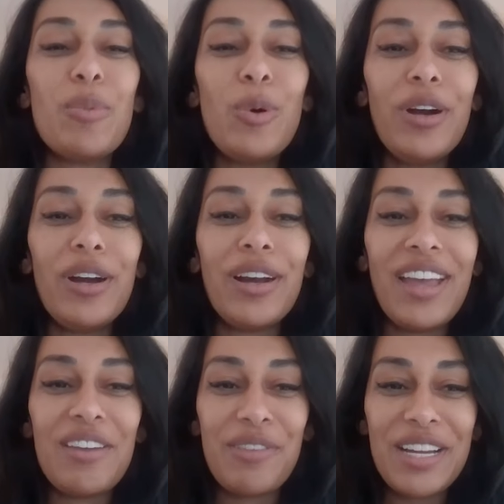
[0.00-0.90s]
more
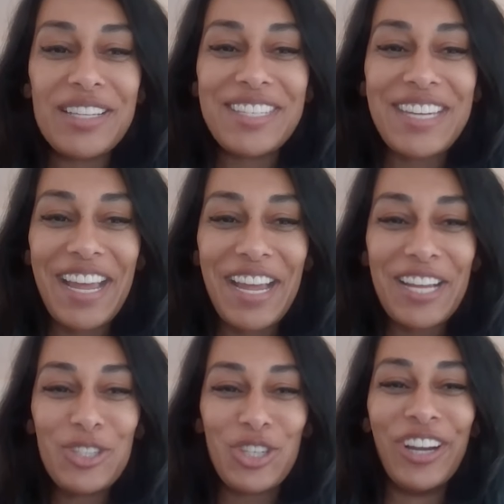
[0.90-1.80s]
advanced
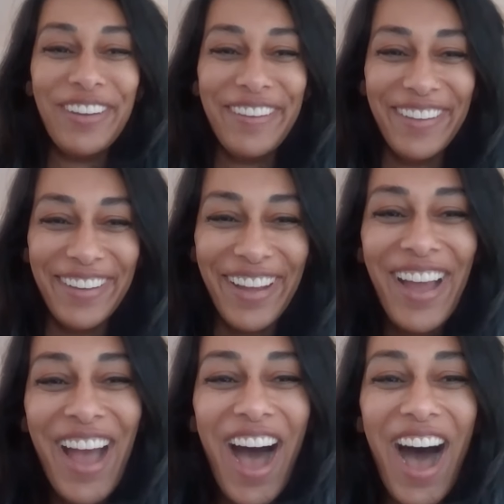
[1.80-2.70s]
age,
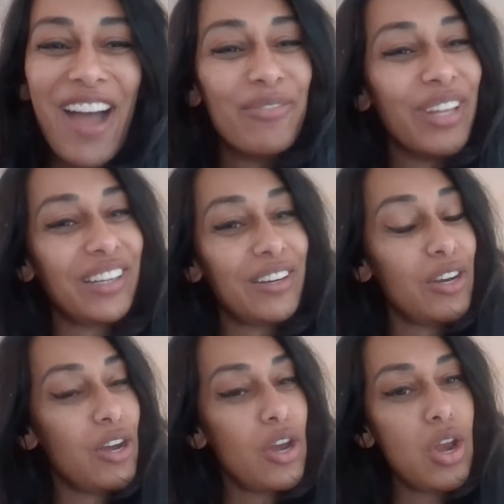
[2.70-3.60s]
I'm like,
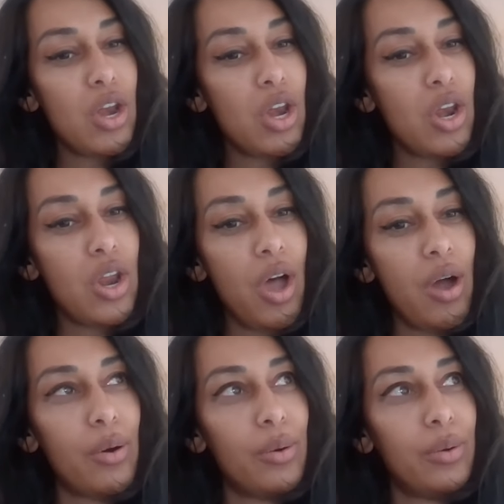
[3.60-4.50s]

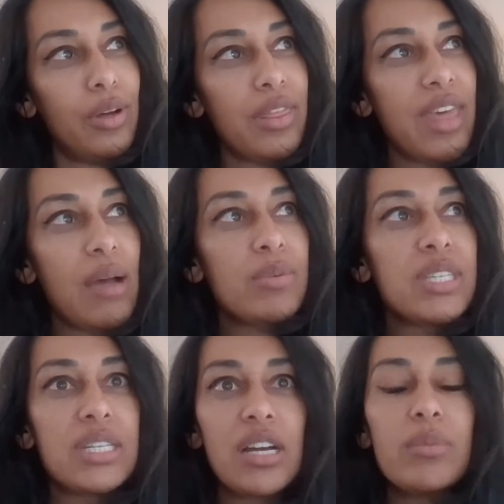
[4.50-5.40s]
no, that was
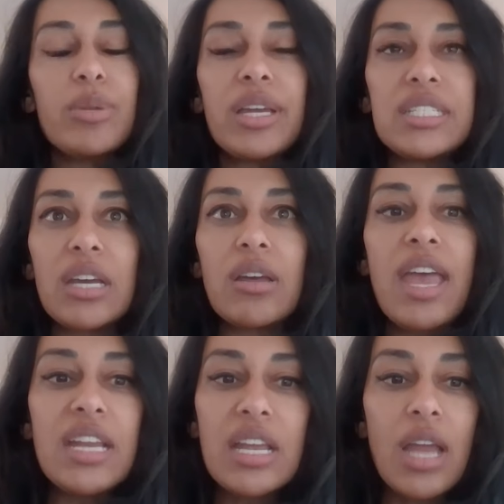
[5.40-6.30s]
a terrible idea.
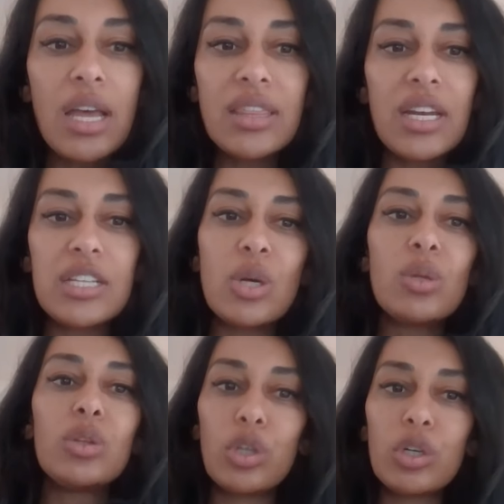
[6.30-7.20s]
And not that I
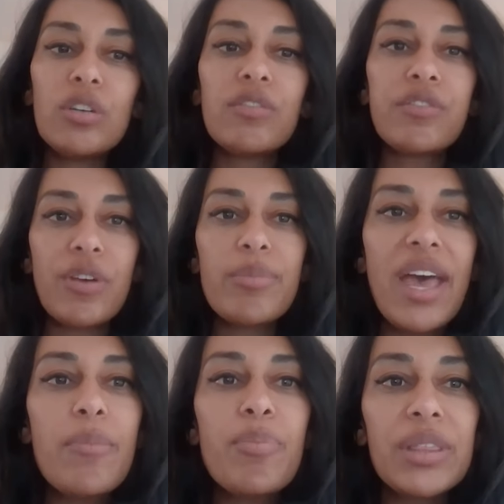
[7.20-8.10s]
don't learn from
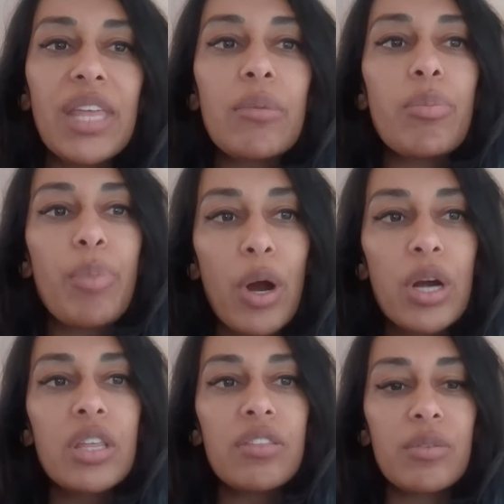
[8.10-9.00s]
that, but like
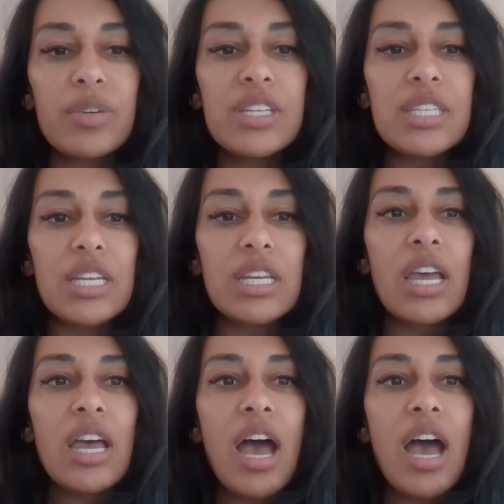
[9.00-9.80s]
part of the reason